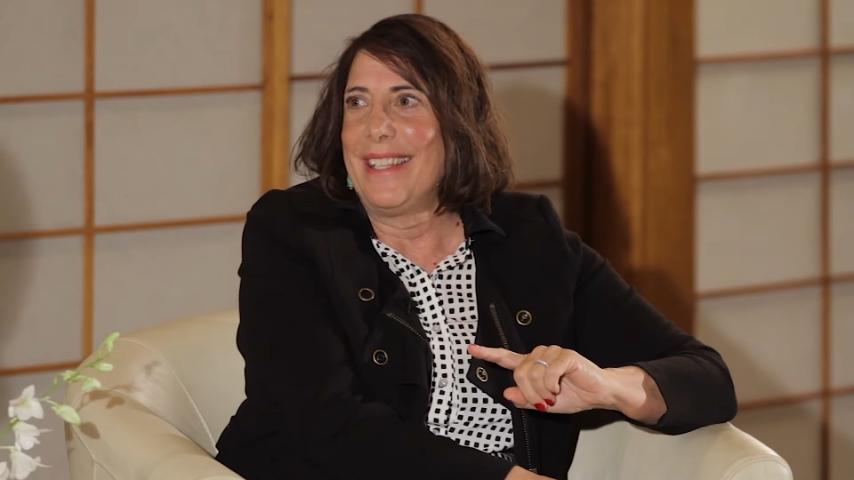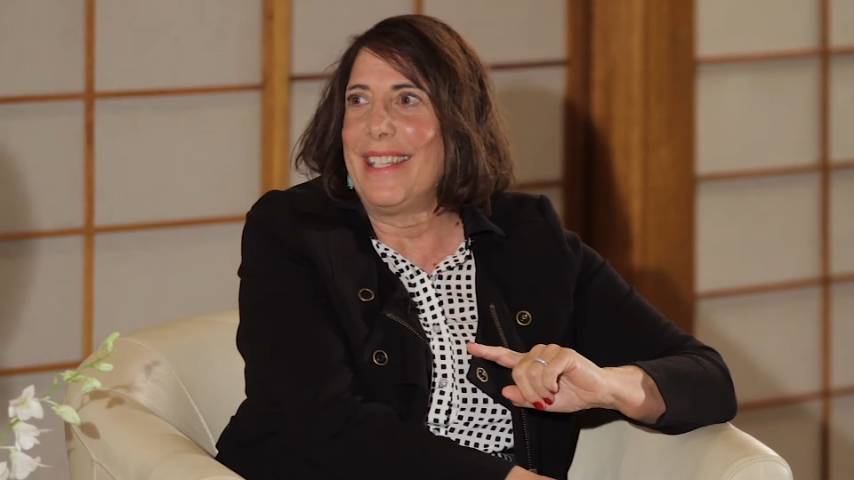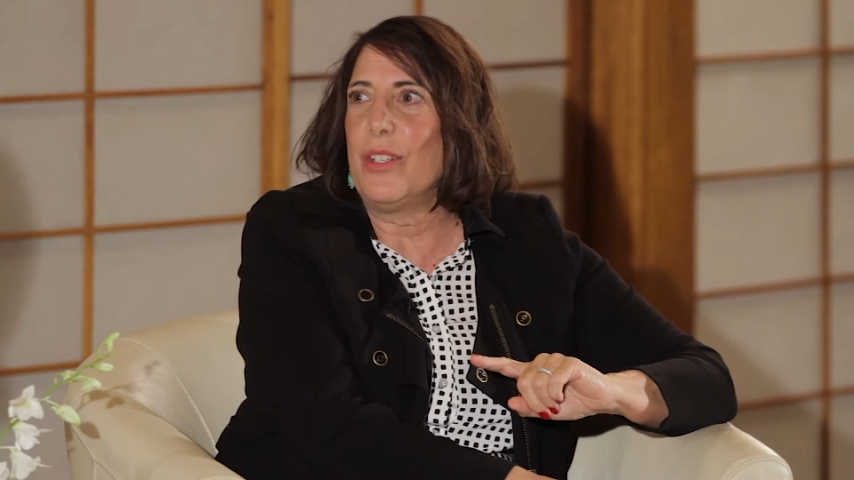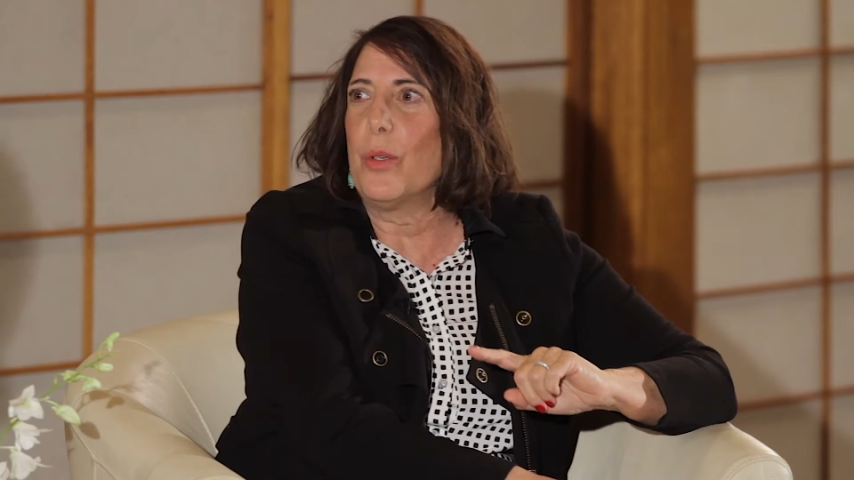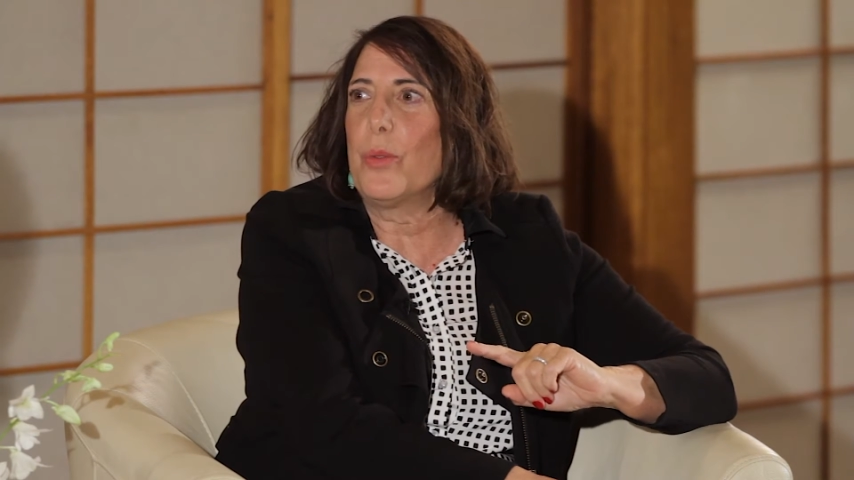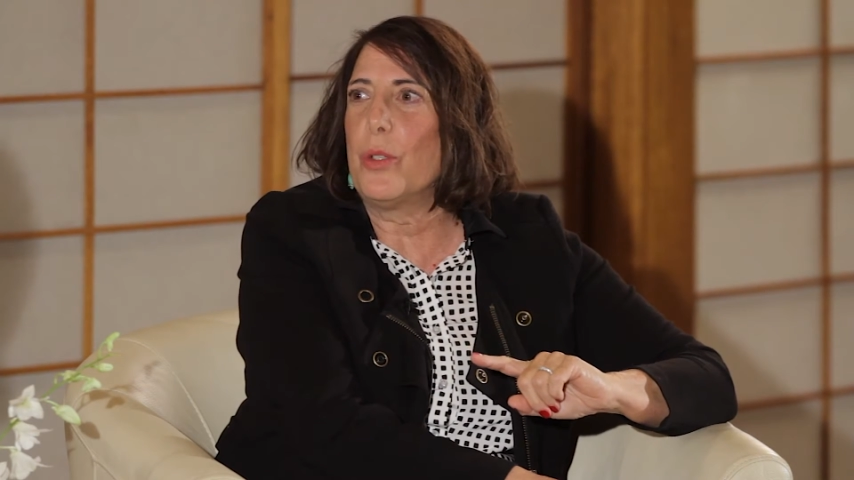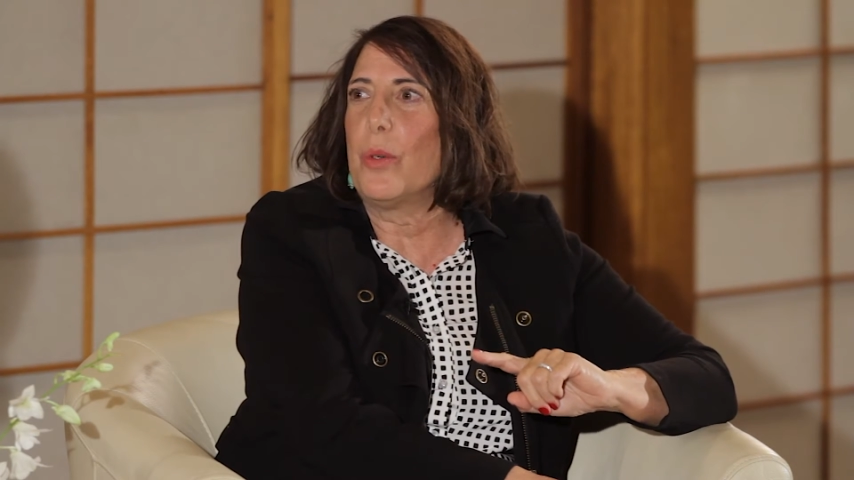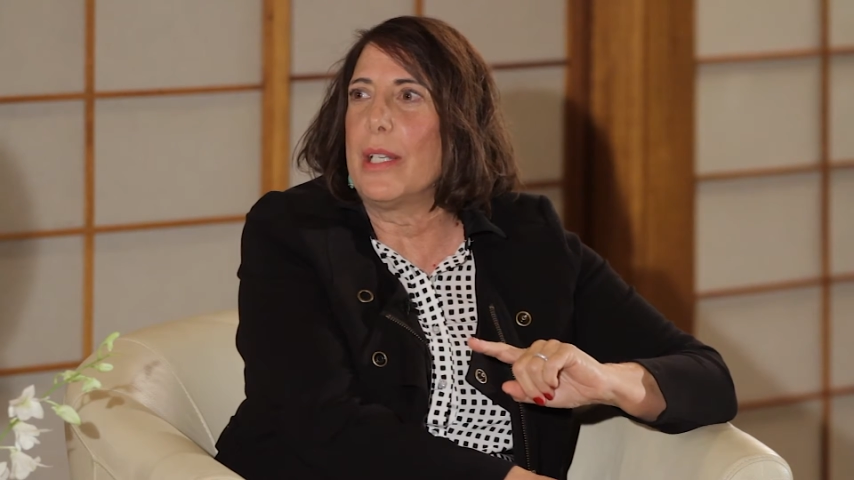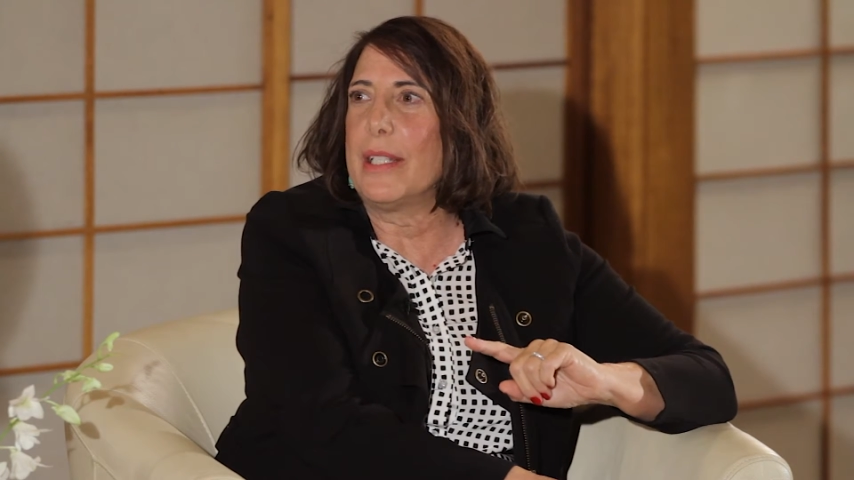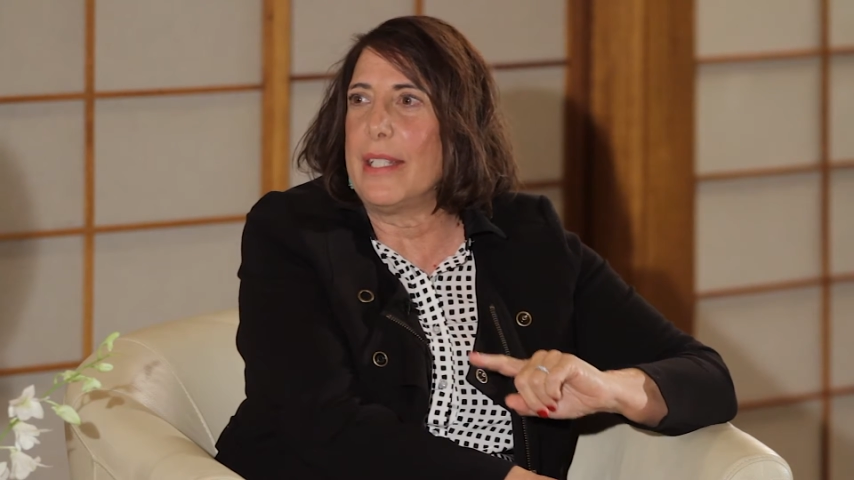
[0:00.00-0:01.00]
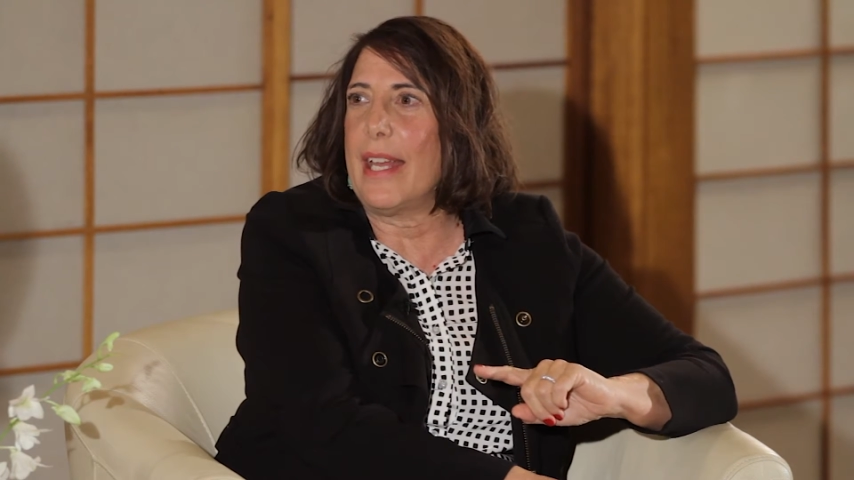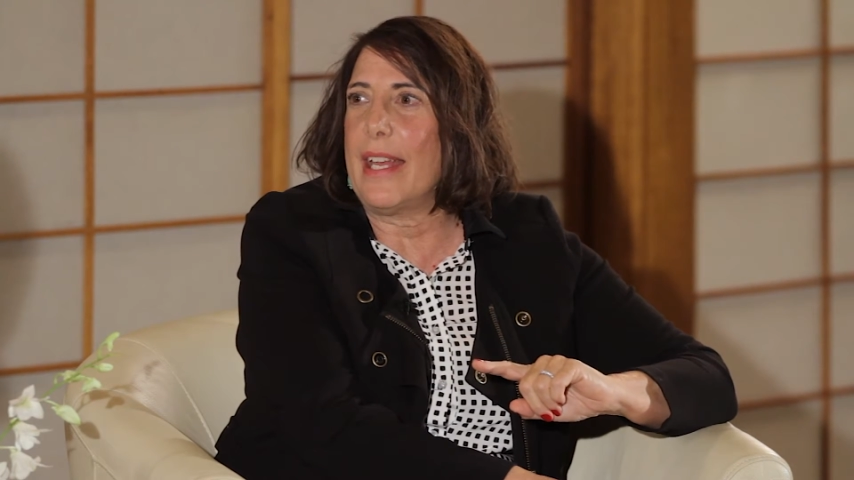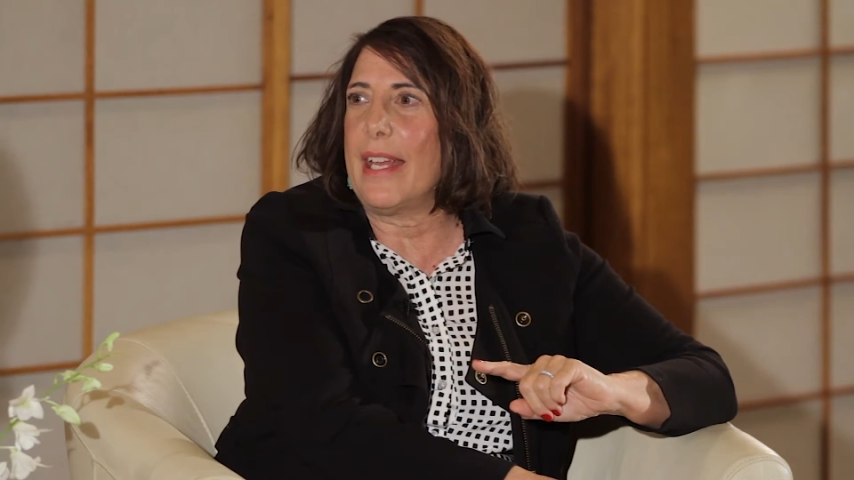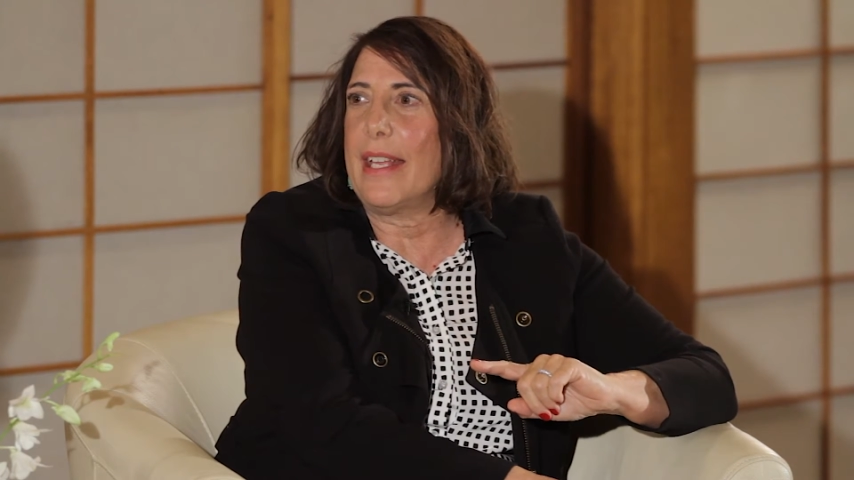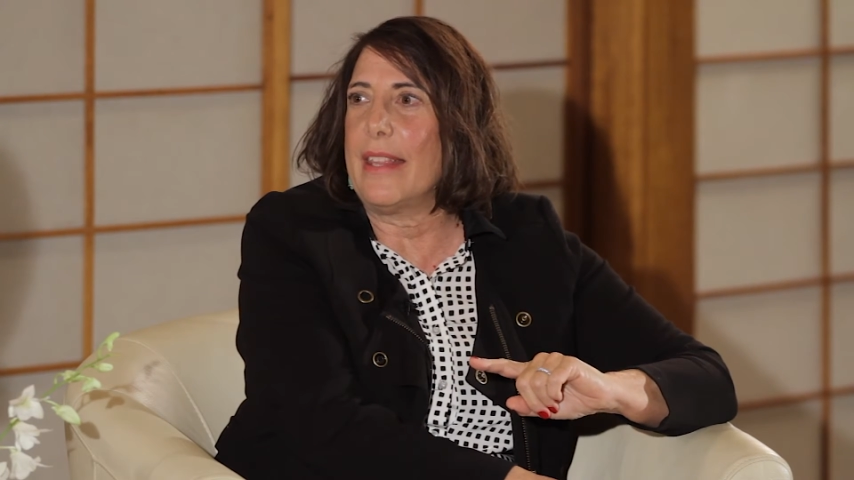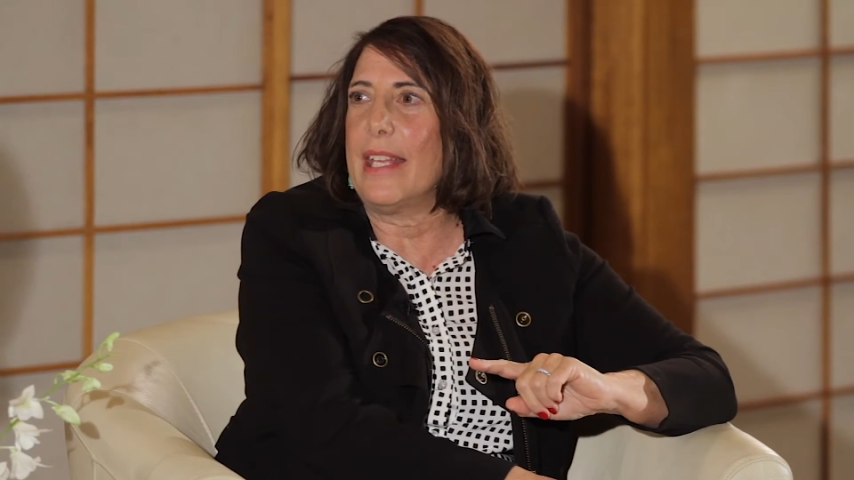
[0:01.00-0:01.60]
that you'll do in a day